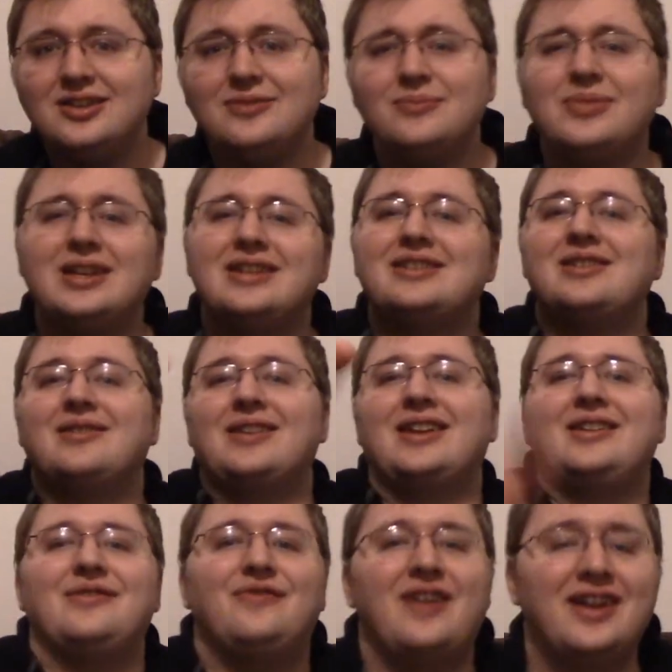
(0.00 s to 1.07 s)
please don't get
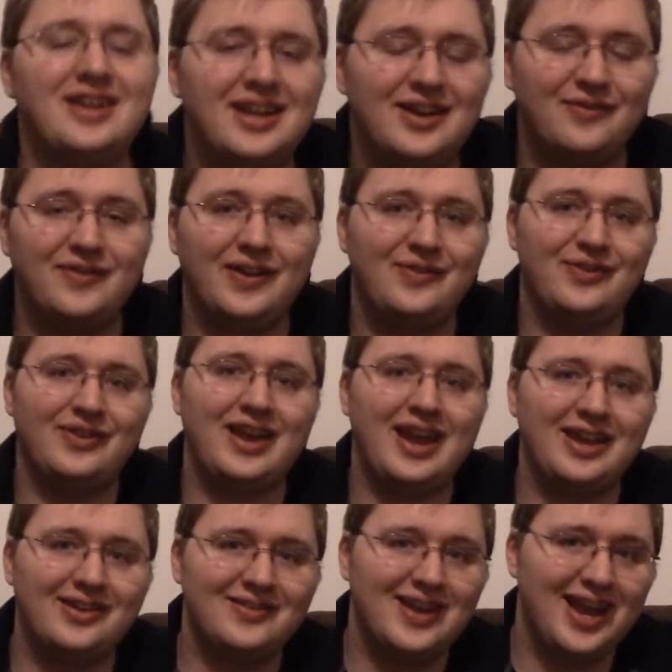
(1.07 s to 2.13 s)
offended if I forget
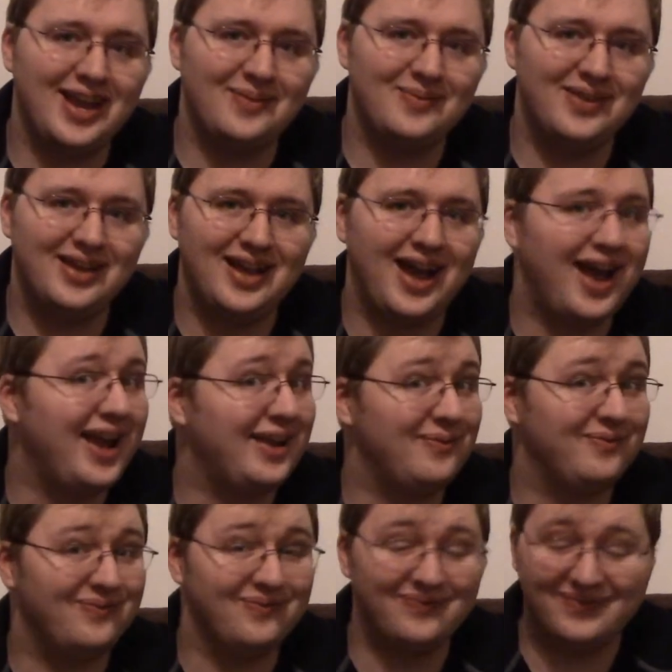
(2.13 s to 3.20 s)
your name.
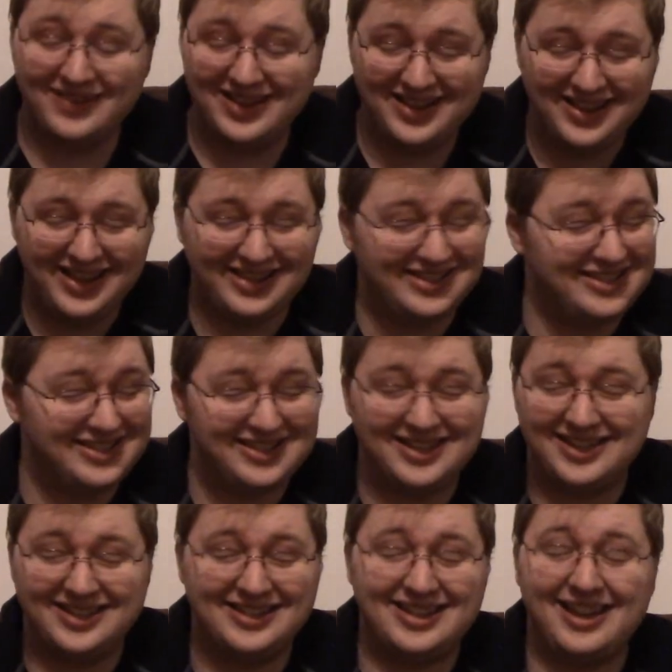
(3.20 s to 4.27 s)
It's
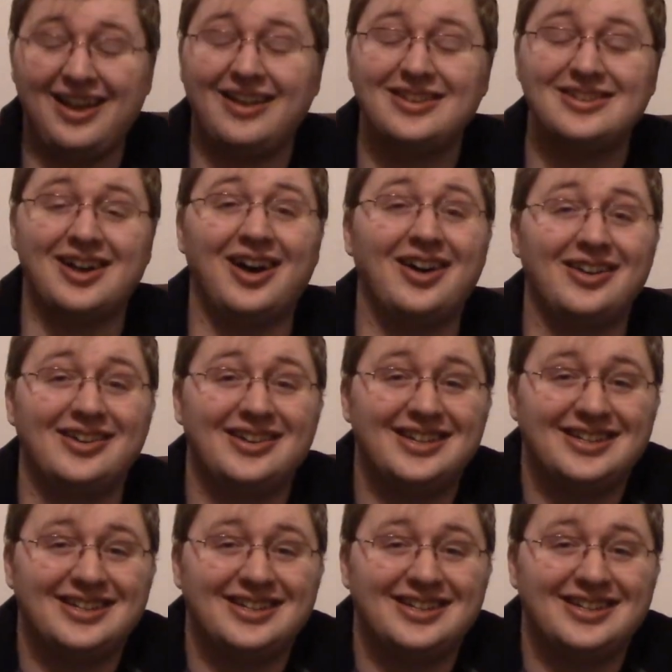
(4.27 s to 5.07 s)
hard.